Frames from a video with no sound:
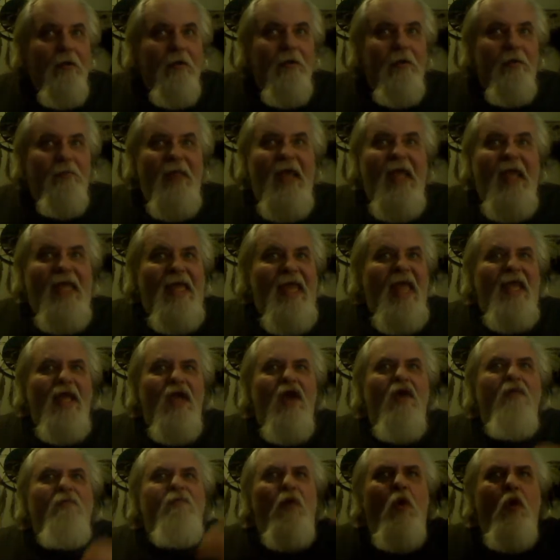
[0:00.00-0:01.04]
they can't
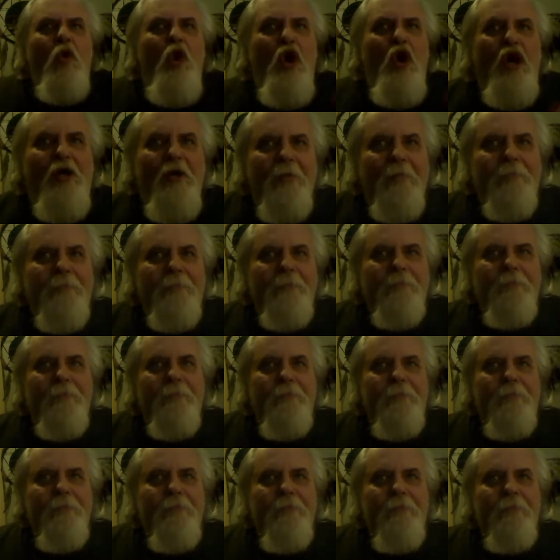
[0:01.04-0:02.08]
go forward.
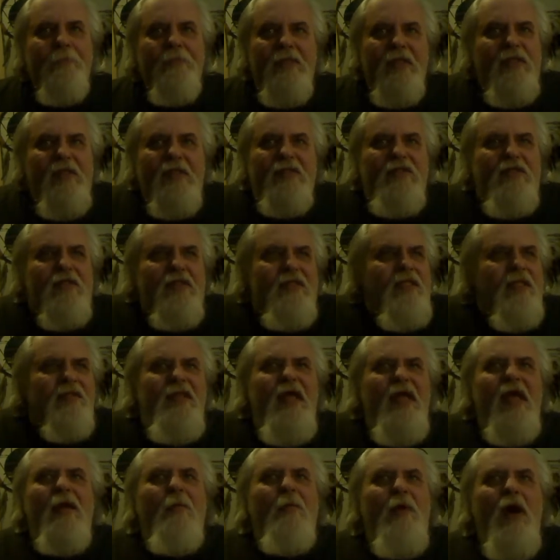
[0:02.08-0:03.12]
See, this is the
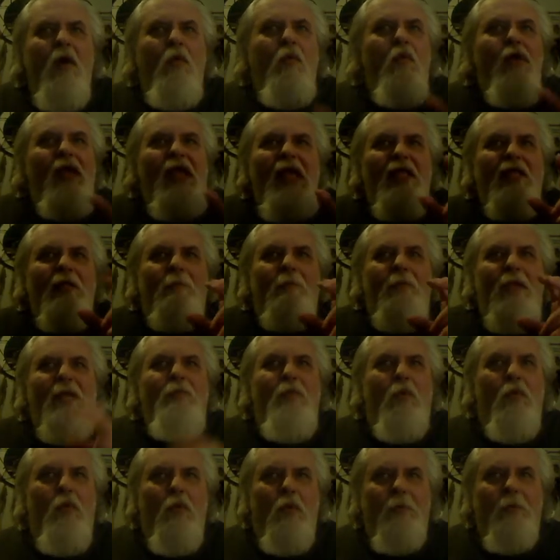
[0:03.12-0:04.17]
thing about we the
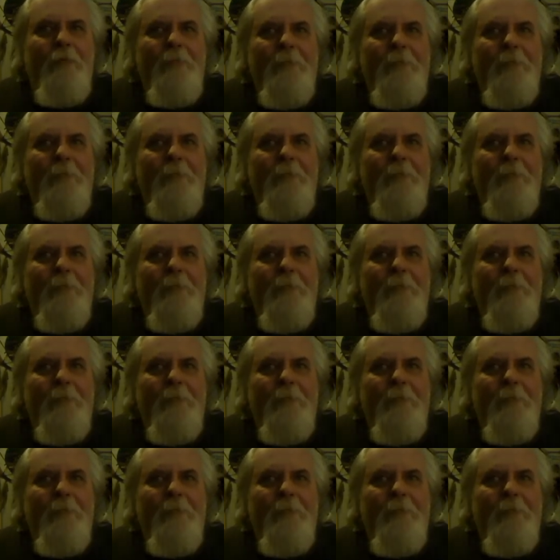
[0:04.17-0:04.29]
people.